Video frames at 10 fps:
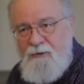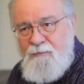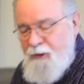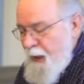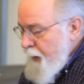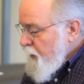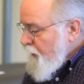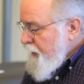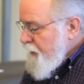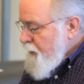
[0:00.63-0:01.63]
Today we're
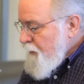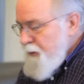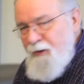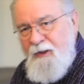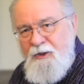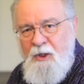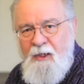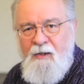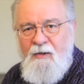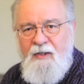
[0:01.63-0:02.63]
going to troubleshoot a
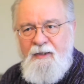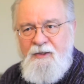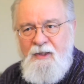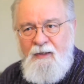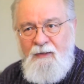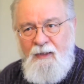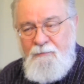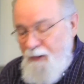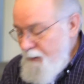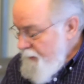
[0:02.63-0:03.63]
chair
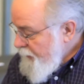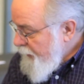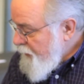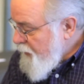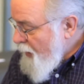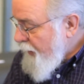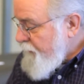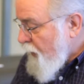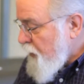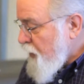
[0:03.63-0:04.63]
that's not
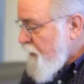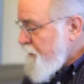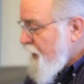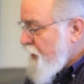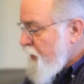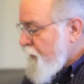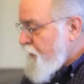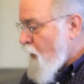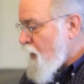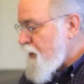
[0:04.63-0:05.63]
functional. This is a
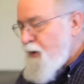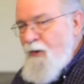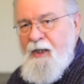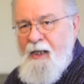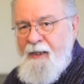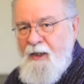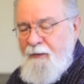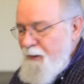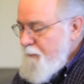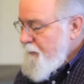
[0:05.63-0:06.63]
Forest
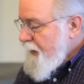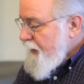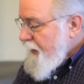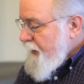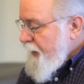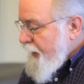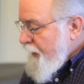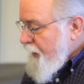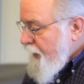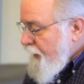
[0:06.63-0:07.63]
3900,
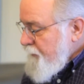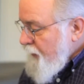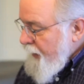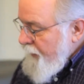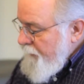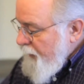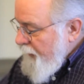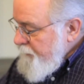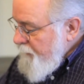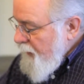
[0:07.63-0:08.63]
and
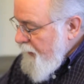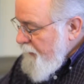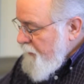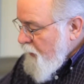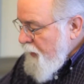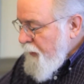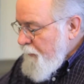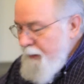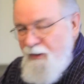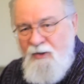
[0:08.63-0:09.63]
I'm pressing the
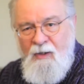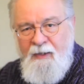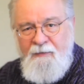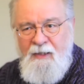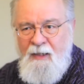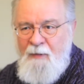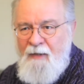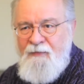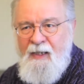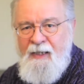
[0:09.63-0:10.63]
buttons on it, and I'm
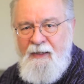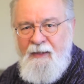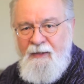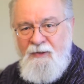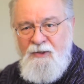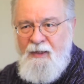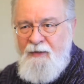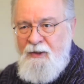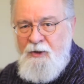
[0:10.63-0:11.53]
not finding that the